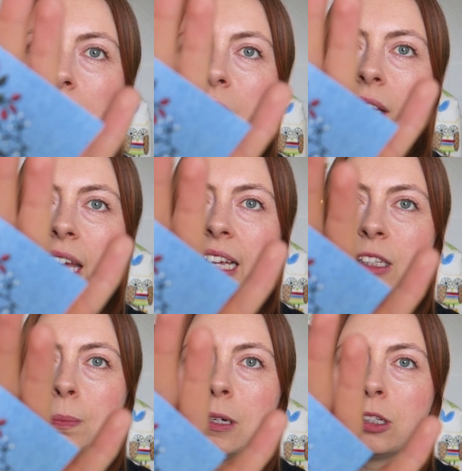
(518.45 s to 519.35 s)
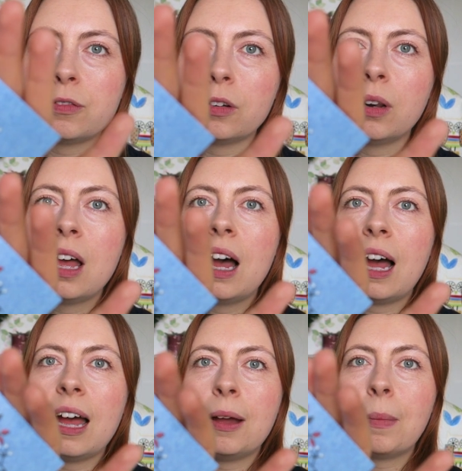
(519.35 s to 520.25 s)
Her work is beautiful.
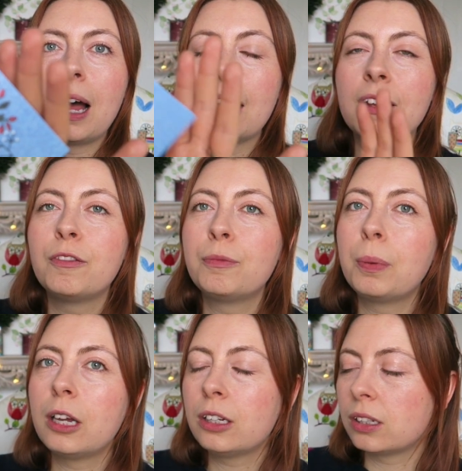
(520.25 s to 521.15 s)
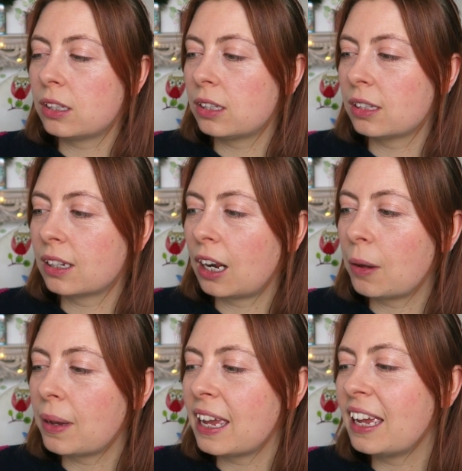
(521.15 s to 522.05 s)
I've put
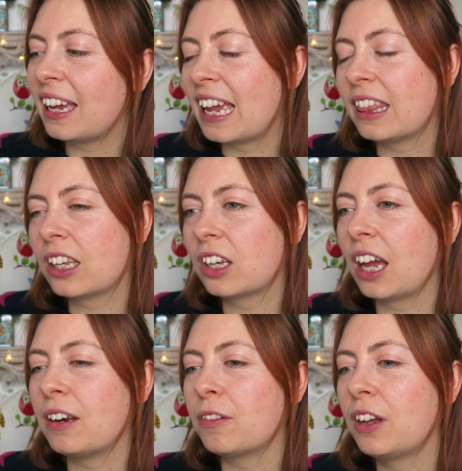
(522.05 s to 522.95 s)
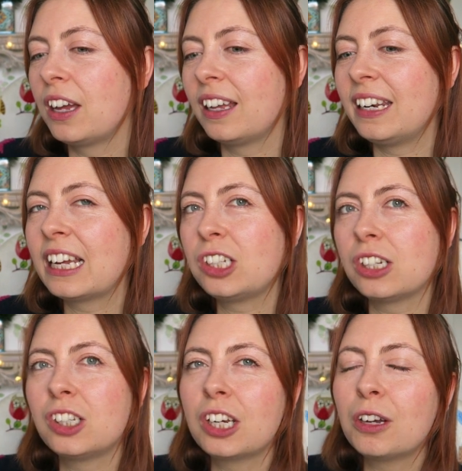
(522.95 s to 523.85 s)
Chloe in the kind of
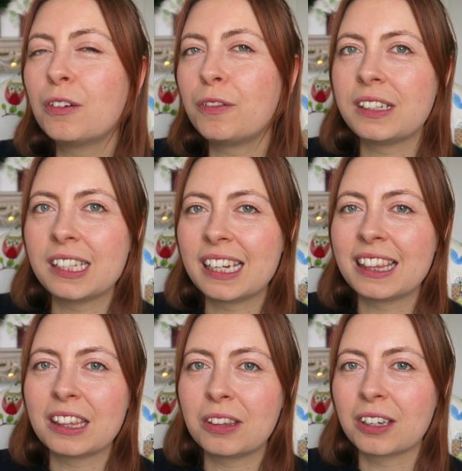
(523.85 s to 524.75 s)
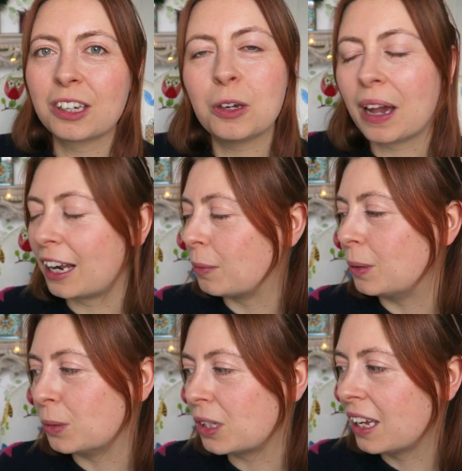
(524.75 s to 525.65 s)
nature. She could have fitted in the cute
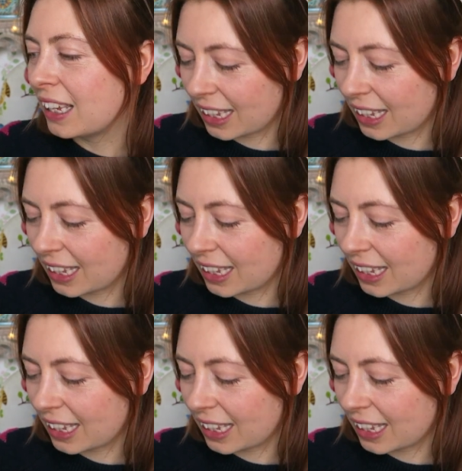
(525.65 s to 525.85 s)
animals